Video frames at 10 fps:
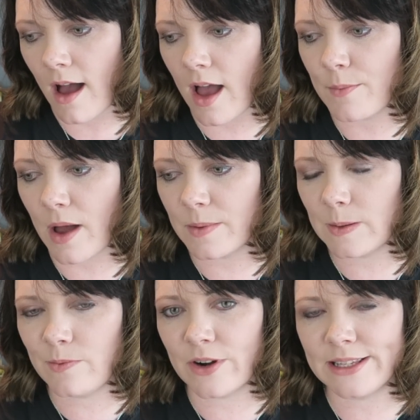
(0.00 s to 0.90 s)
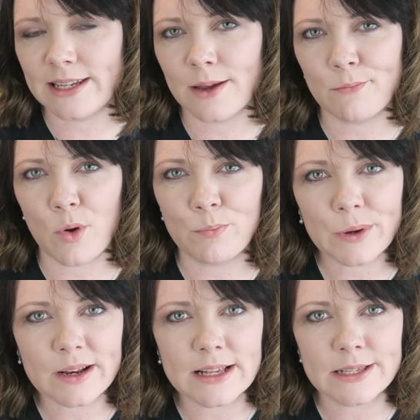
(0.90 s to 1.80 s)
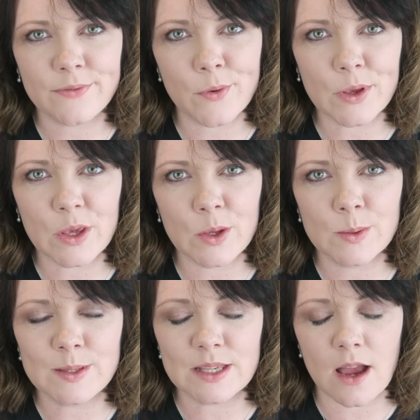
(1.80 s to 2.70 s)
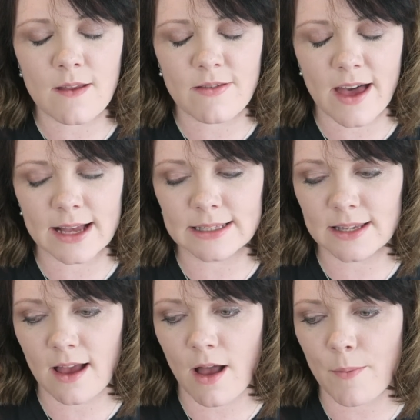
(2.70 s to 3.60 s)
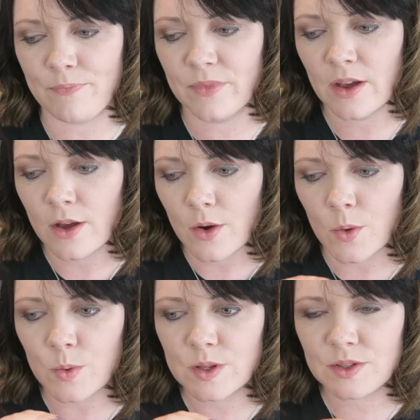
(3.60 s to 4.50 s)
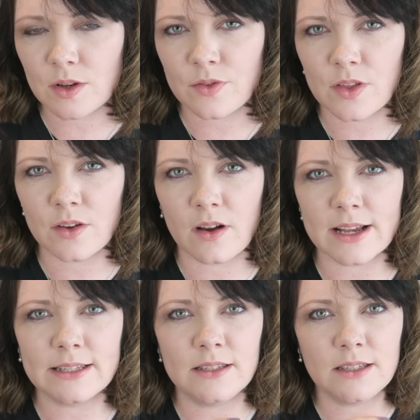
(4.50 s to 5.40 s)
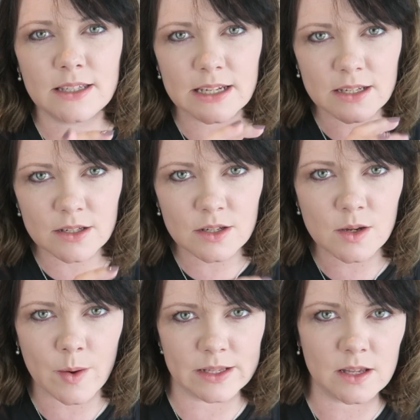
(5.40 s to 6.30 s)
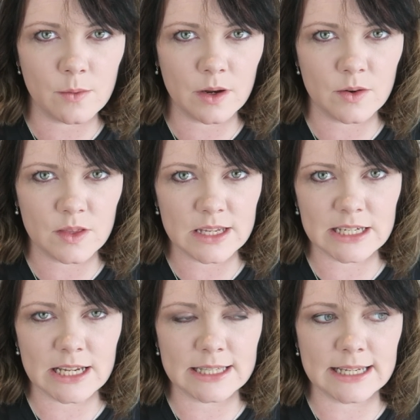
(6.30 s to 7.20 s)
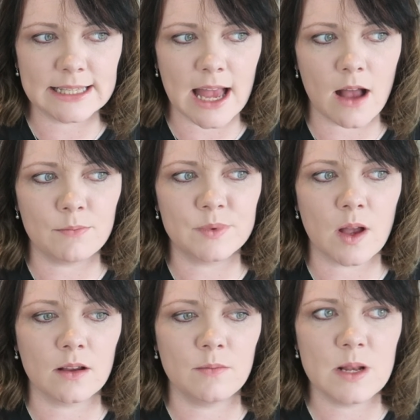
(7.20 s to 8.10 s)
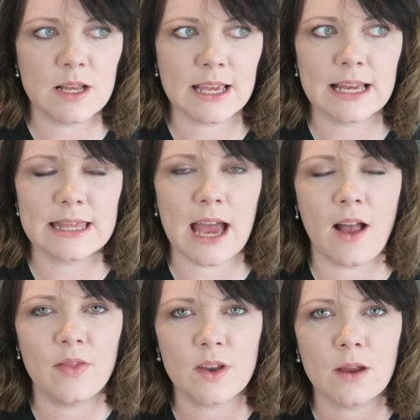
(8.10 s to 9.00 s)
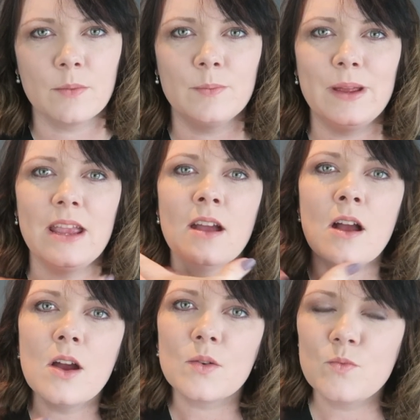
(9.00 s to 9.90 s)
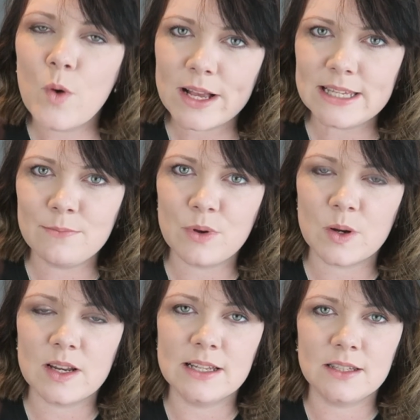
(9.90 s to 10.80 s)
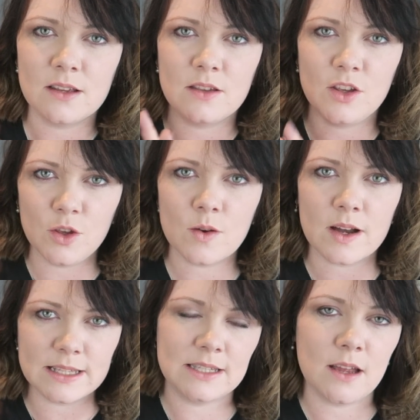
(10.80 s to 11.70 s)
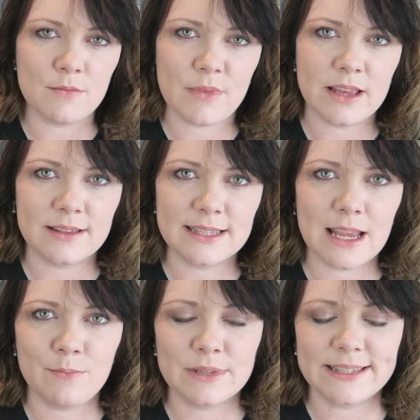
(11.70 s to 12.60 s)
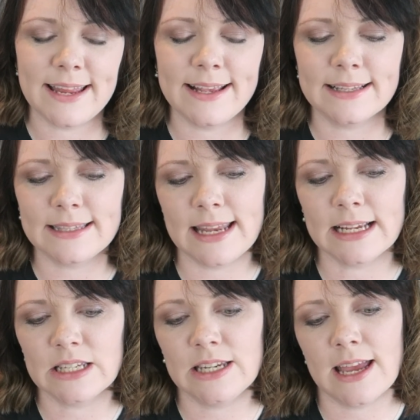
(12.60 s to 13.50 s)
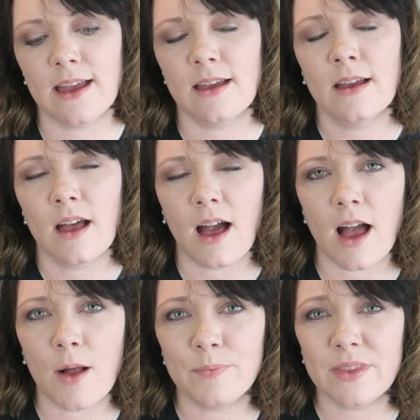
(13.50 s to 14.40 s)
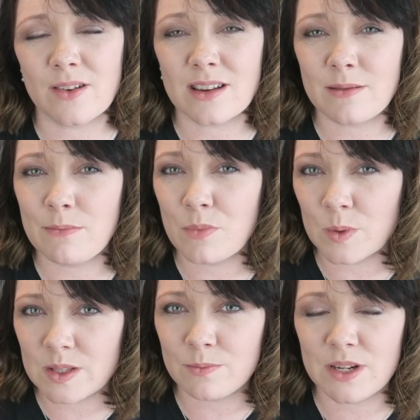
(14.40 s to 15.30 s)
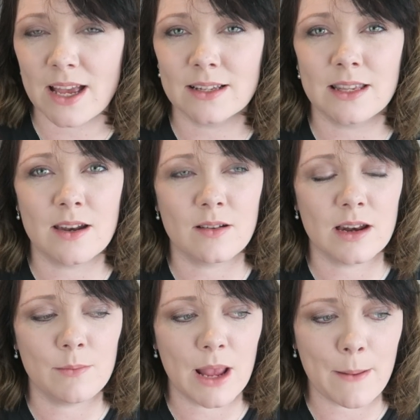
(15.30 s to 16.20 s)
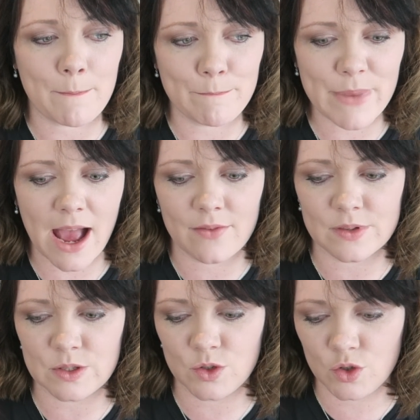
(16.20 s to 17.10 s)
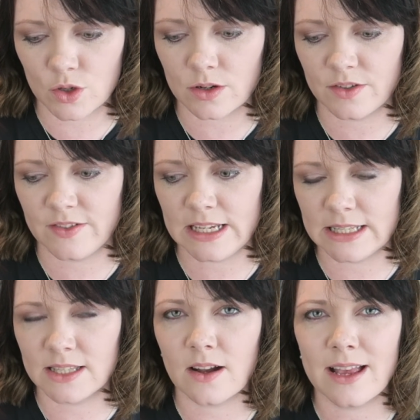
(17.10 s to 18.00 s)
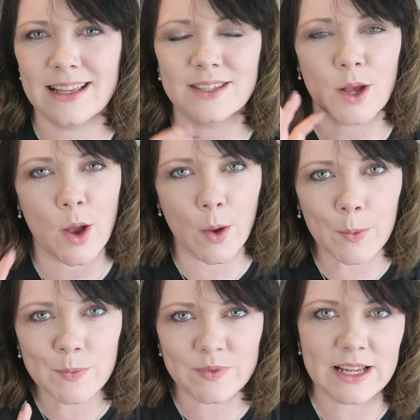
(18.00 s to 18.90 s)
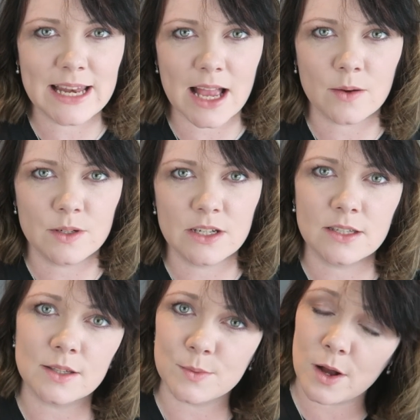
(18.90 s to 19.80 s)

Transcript: Um, I'm going to be writing more booklets for you, so that um, all the stuff that the guys didn't do quite so well on this year's exams, I'm going to be looking at that, and then I'm going to be writing booklets so that you guys don't make the same mistakes next year. Um, there are going to be more subjects, so there are going to be maths, geography, science, hopefully languages as